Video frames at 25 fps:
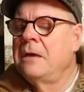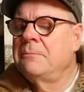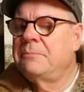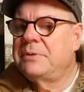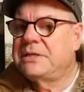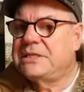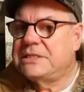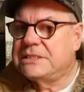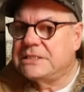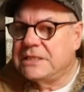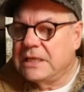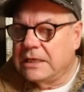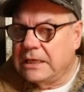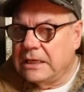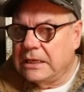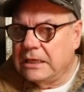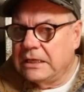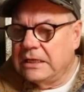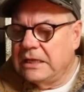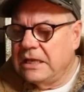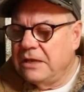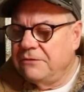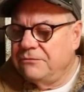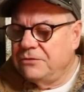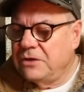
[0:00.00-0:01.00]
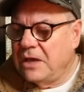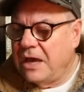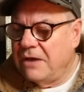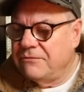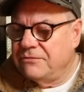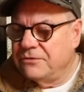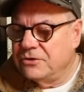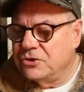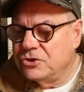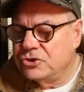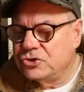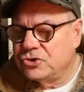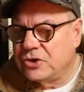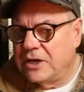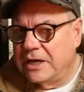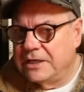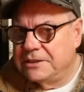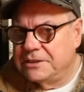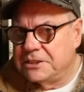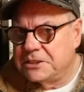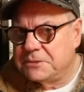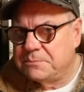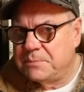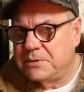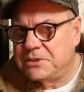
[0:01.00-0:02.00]
Particularly if you haven't
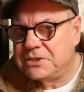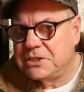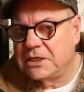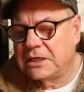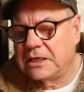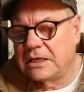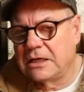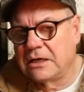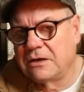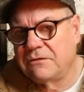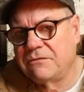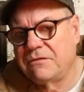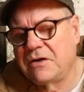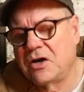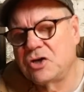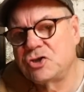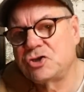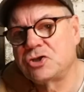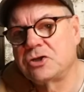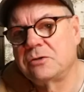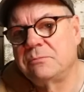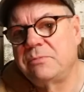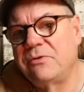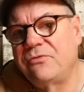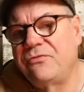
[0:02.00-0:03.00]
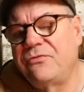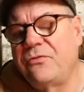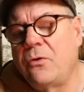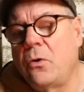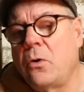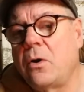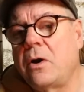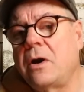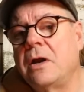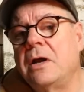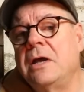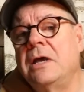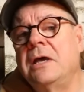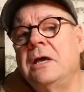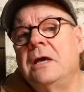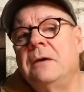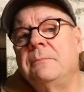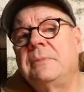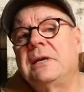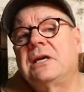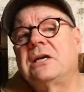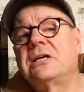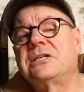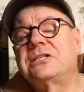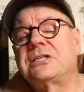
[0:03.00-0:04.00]
tried this particular version before,
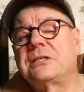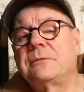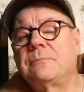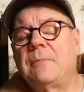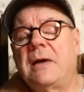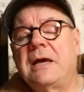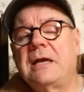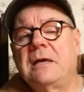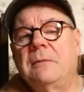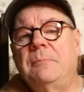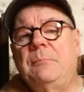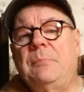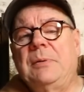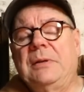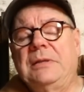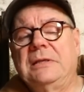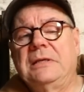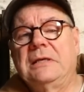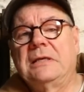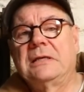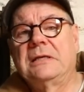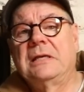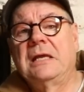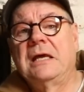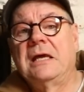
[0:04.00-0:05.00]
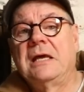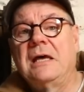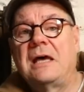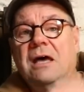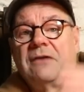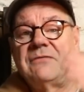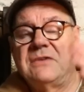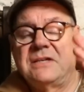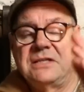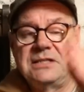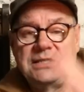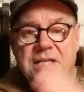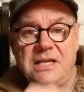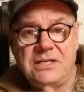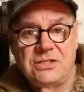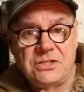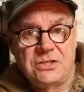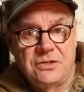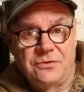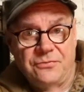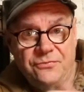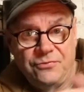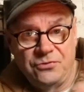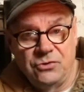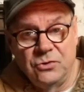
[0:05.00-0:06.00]
because in my opinion, having
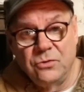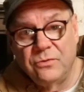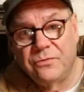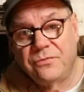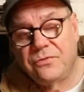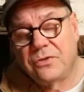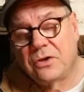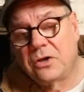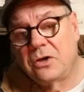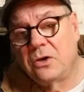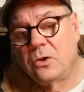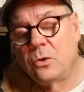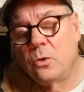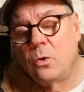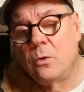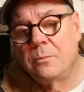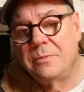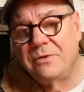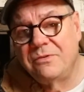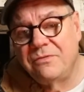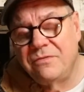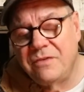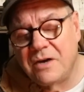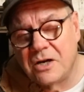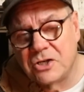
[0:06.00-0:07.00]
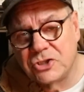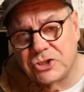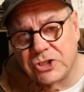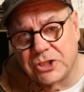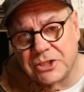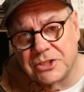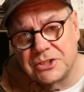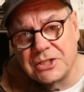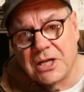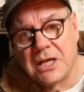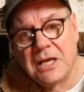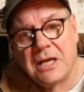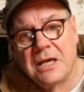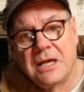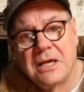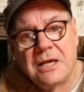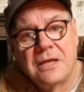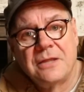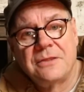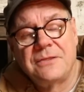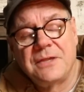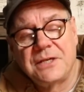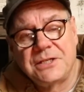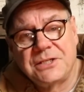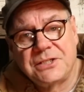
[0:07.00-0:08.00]
tasted a few of the Kilchoman versions,
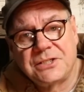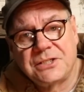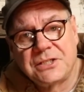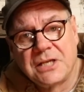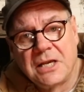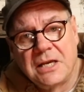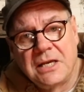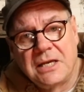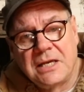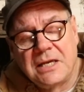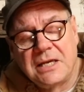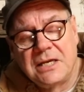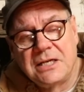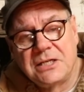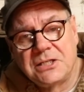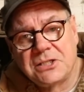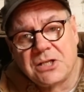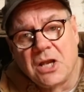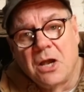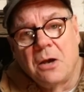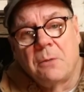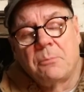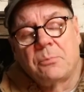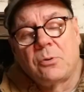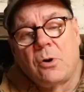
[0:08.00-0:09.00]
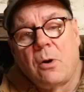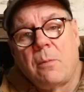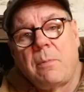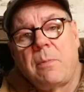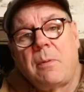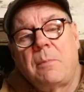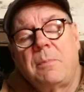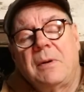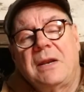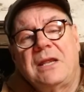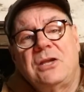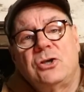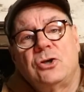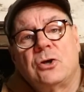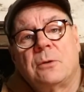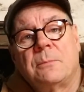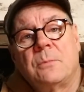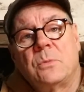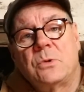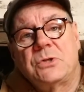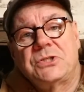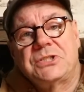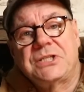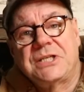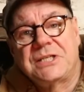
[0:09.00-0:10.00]
this is probably your
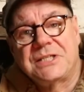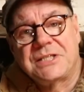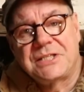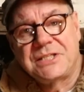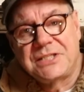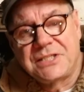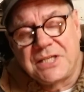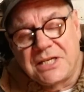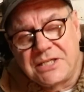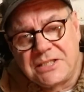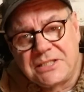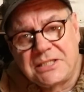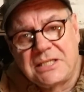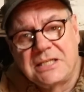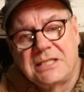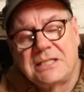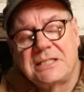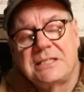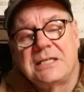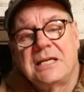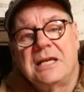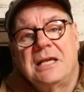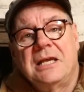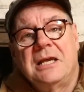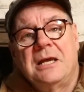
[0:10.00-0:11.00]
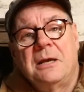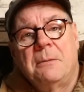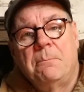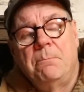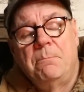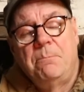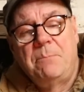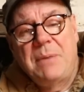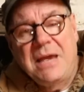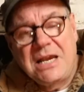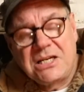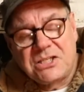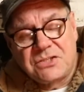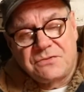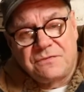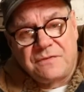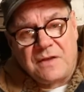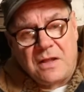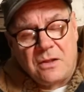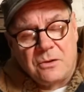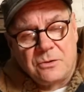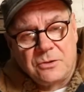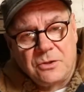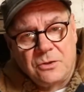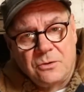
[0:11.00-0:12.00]
most consistent, best
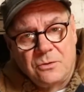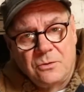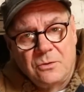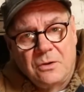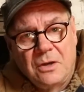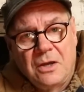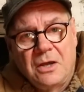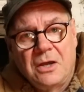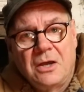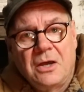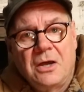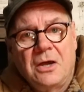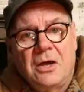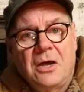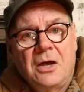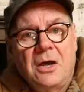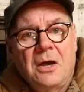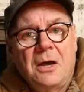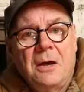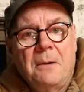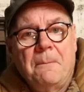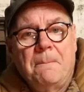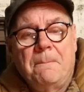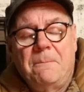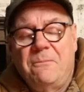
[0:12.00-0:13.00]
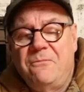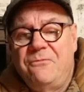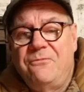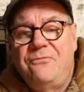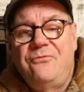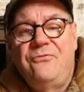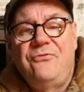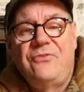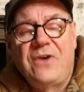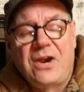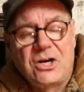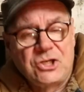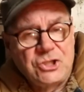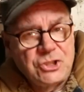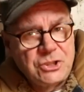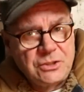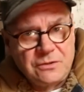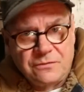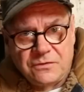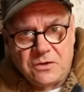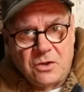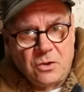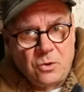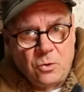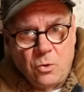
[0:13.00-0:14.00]
value version
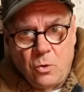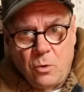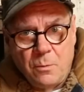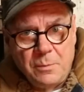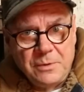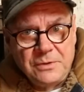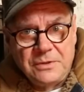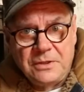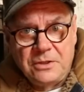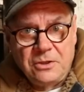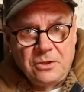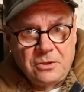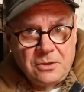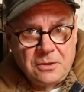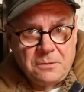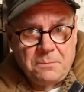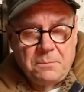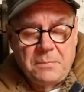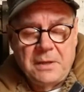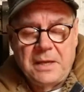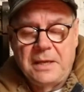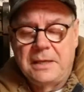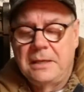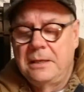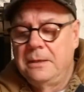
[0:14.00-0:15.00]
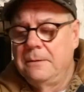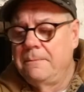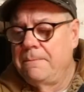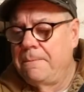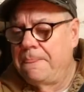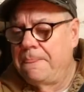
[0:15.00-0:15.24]
of Kilchoman that you can buy.